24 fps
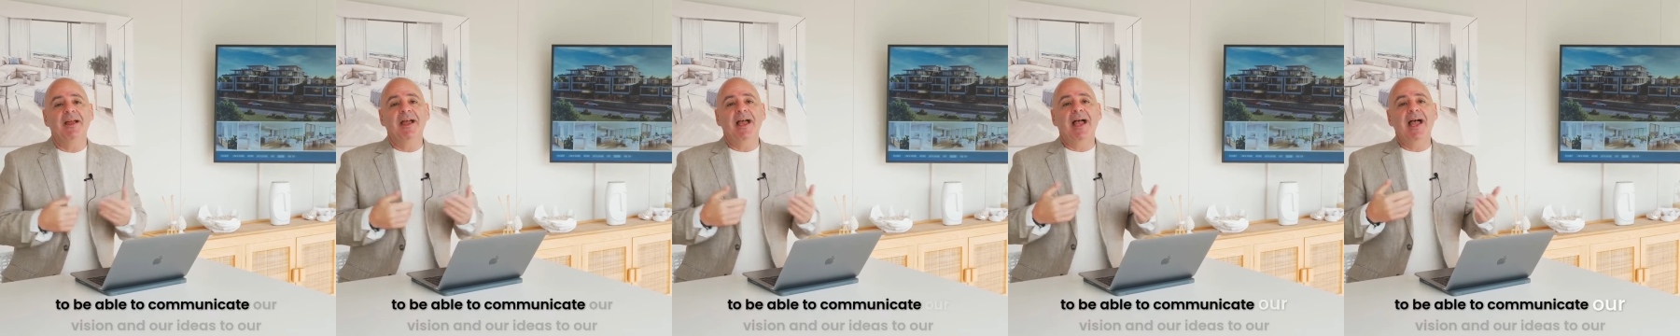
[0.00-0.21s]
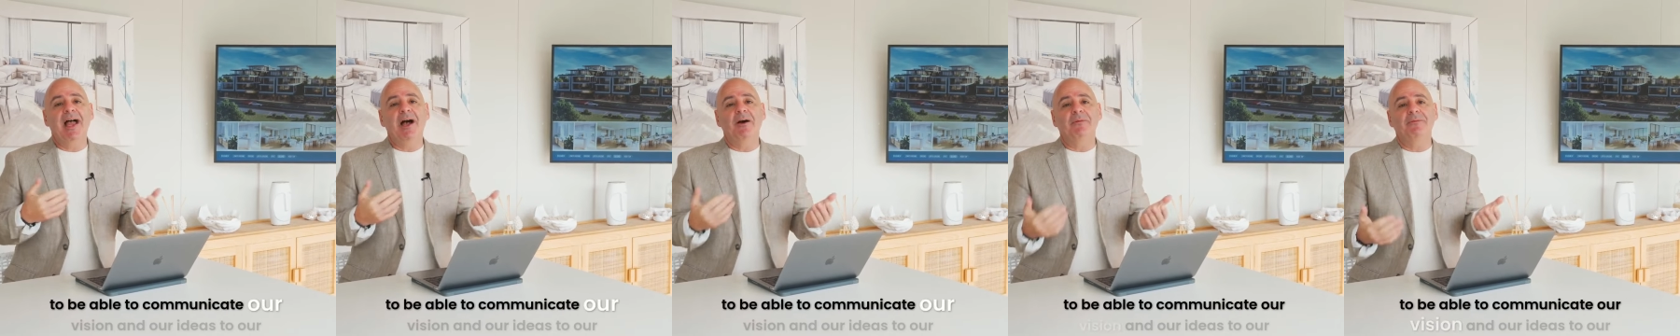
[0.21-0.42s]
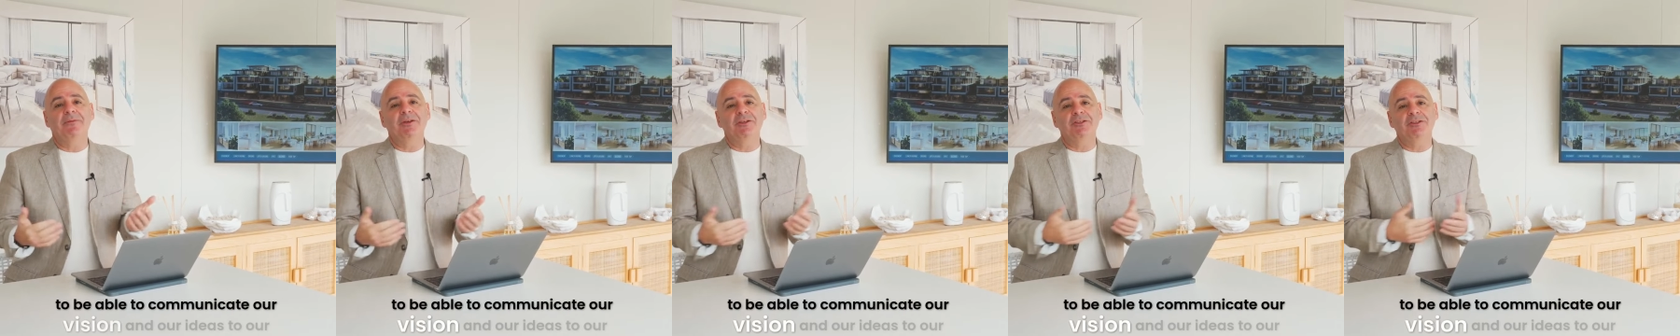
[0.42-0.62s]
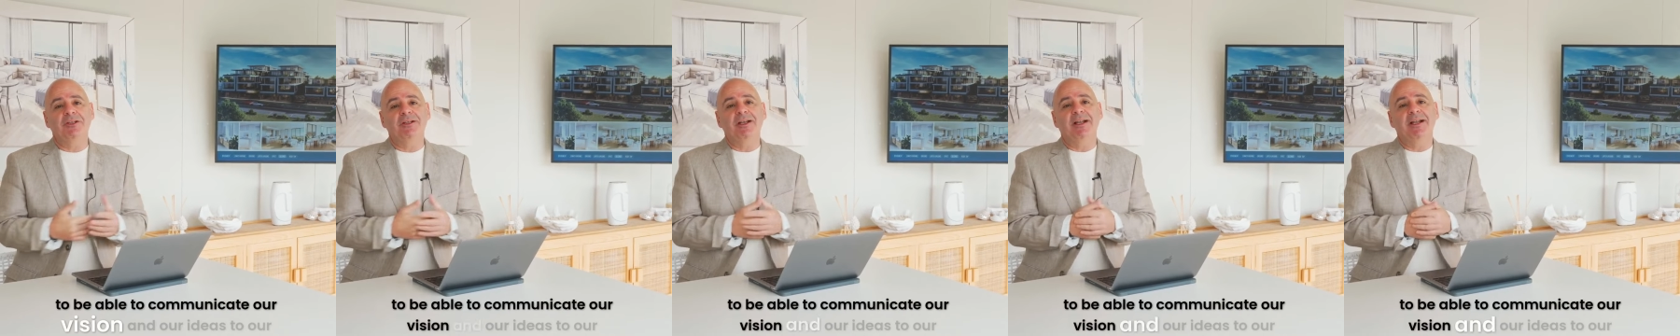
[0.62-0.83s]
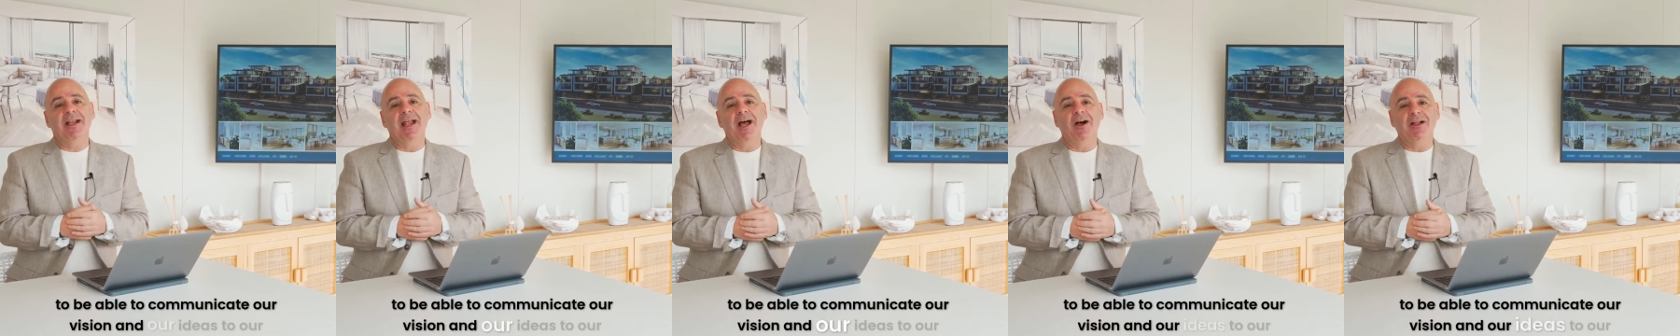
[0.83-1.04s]
our vision
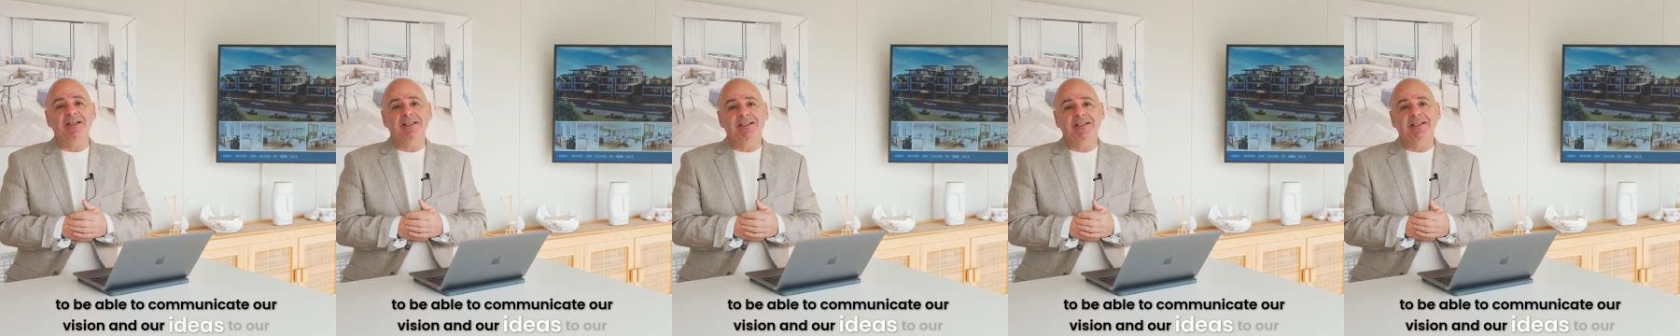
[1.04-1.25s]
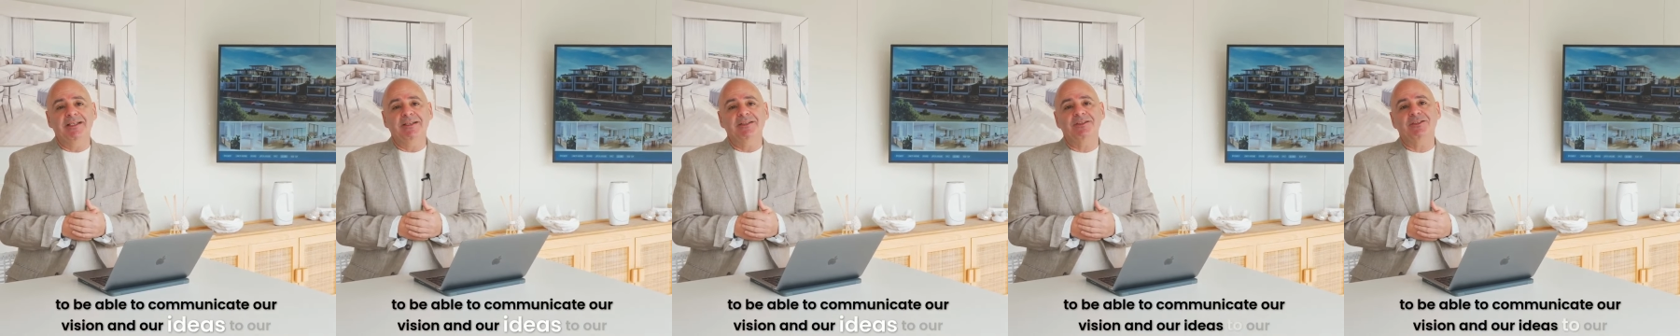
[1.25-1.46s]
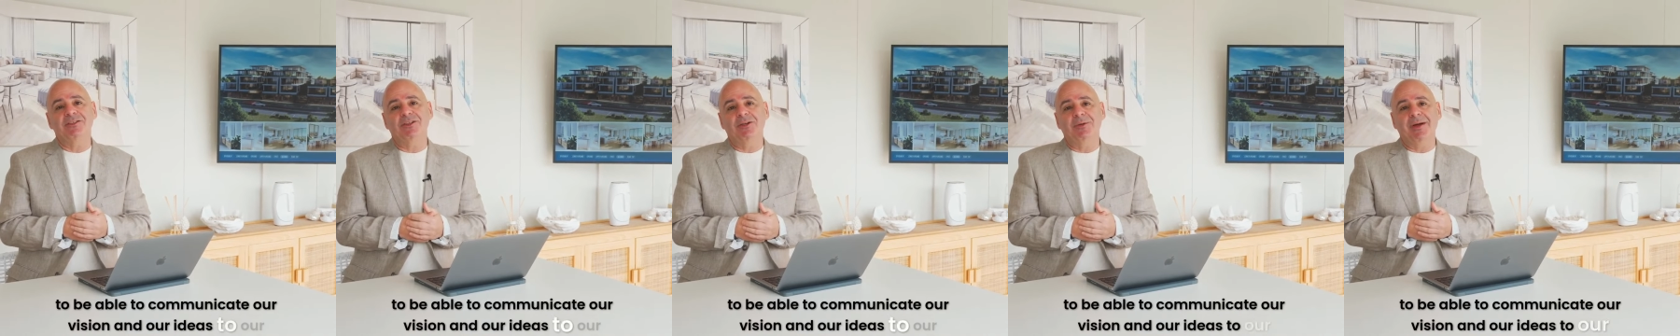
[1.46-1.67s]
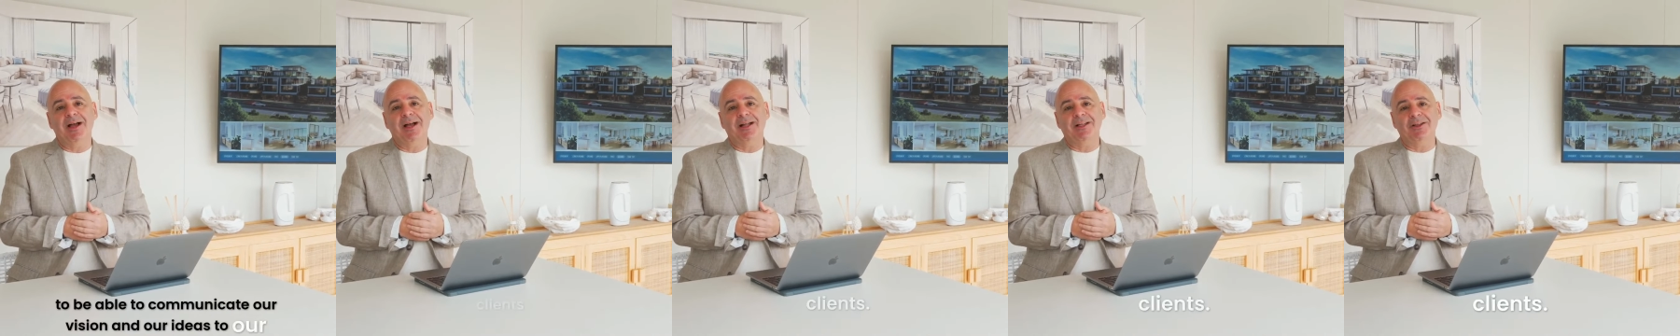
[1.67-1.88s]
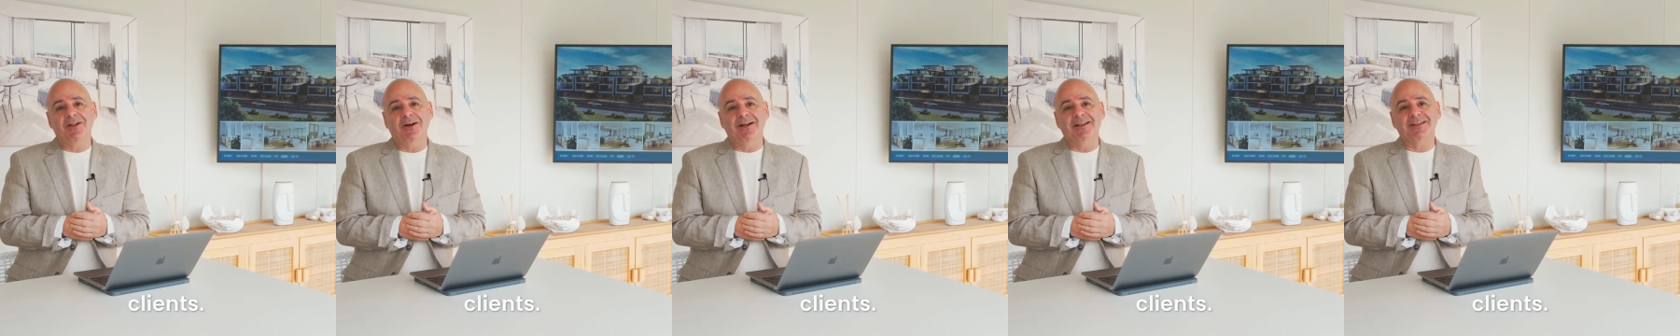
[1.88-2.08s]
and our ideas to our
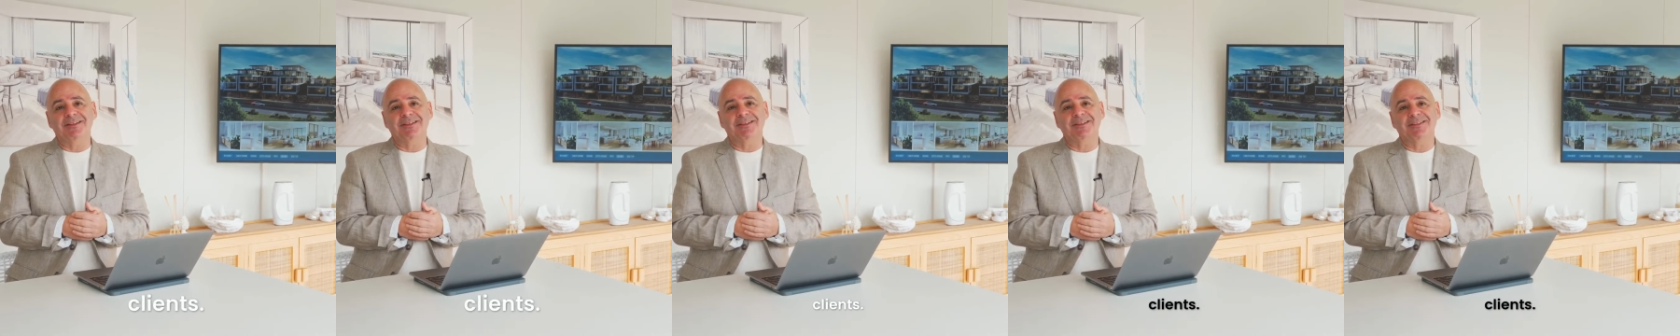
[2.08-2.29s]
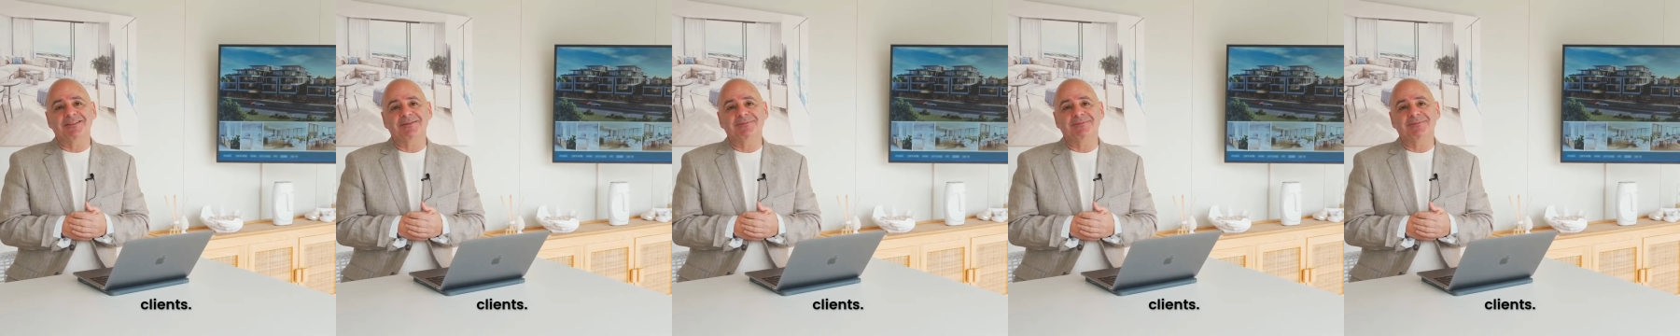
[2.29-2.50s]
clients.